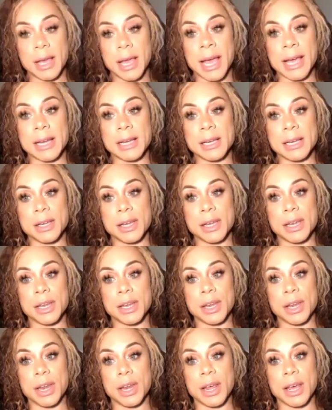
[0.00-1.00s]
And
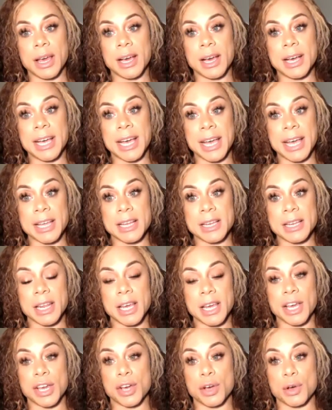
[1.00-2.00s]
again,
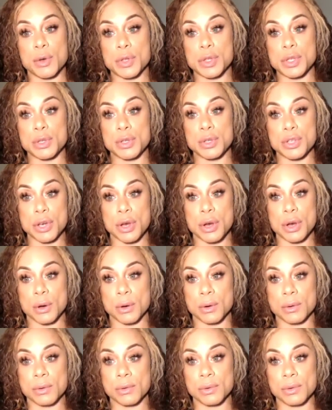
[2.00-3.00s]
it goes to
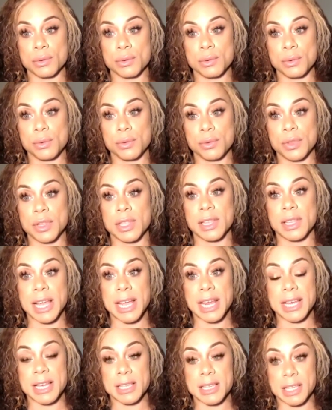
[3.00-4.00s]
show the
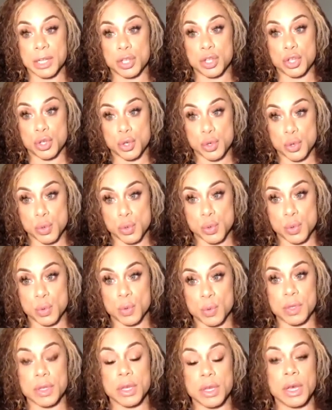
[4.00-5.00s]
ladies that
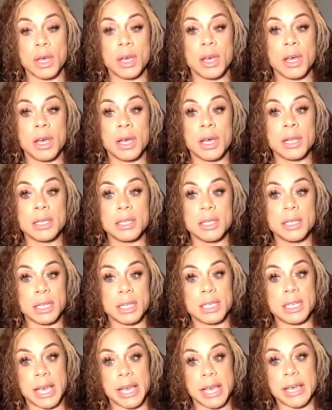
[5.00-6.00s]
choose to
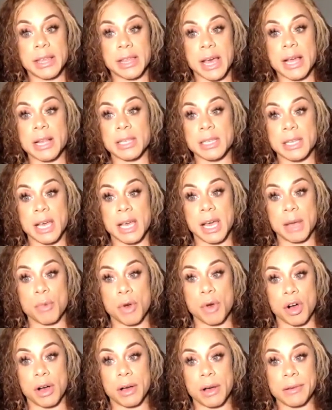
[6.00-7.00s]
take that time
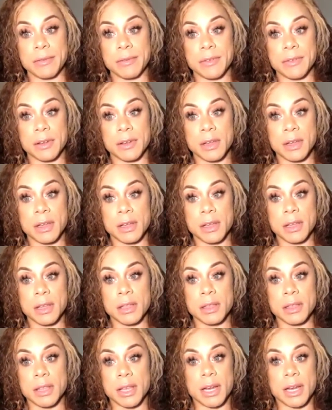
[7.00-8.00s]
off,
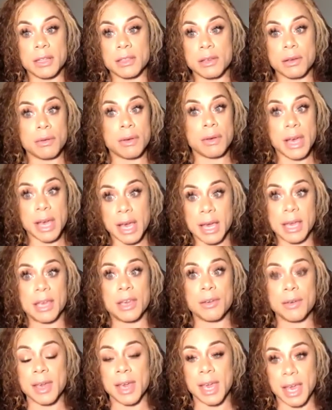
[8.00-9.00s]
that it's okay.
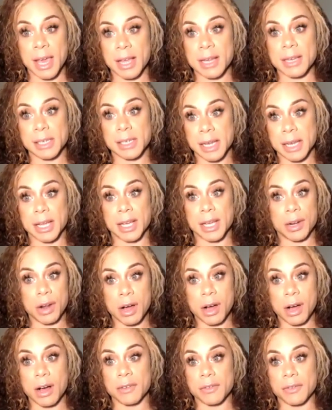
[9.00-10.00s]
You can take it
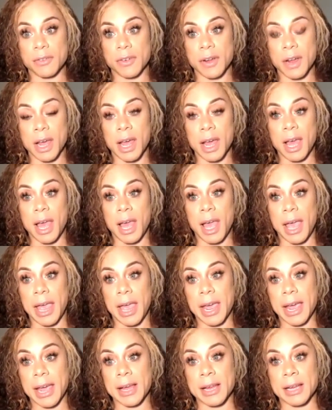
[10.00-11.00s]
off
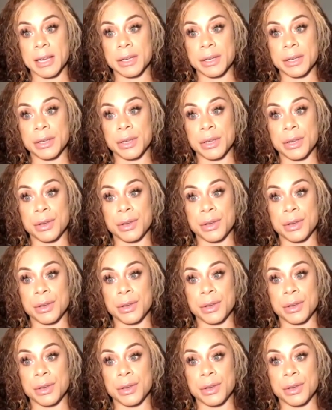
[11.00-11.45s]
and